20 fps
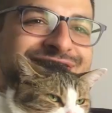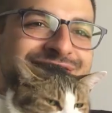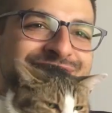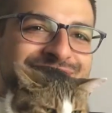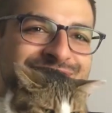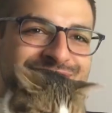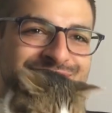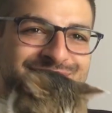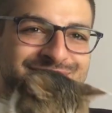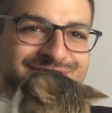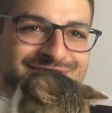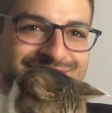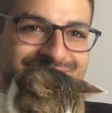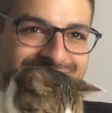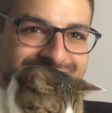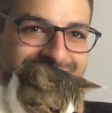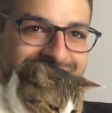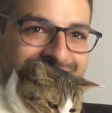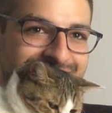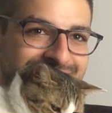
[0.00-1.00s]
of you.
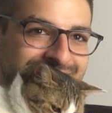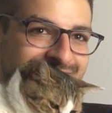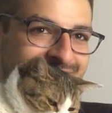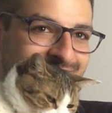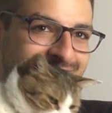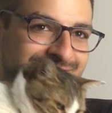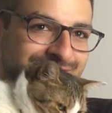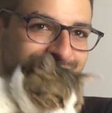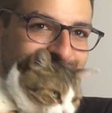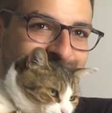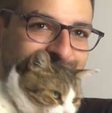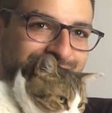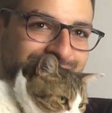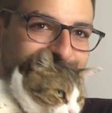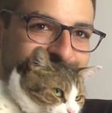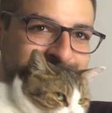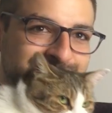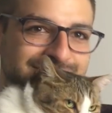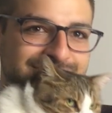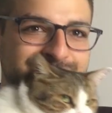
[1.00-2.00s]

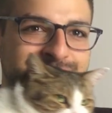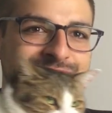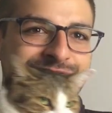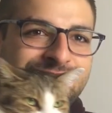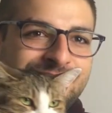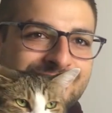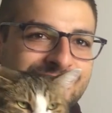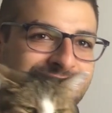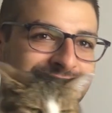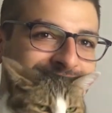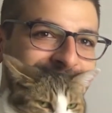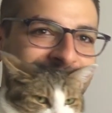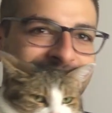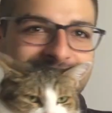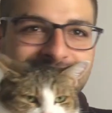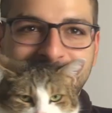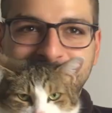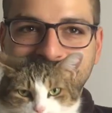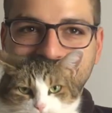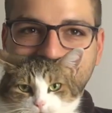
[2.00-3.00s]
I'm gonna be full of
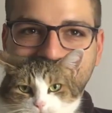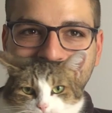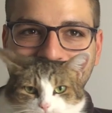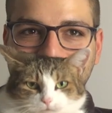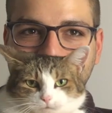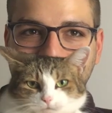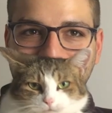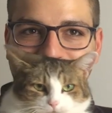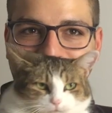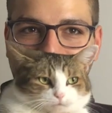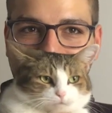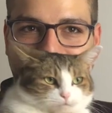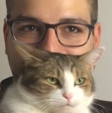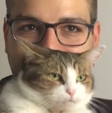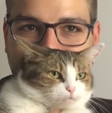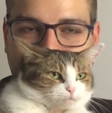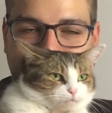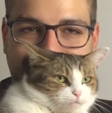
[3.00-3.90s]
hair because of you.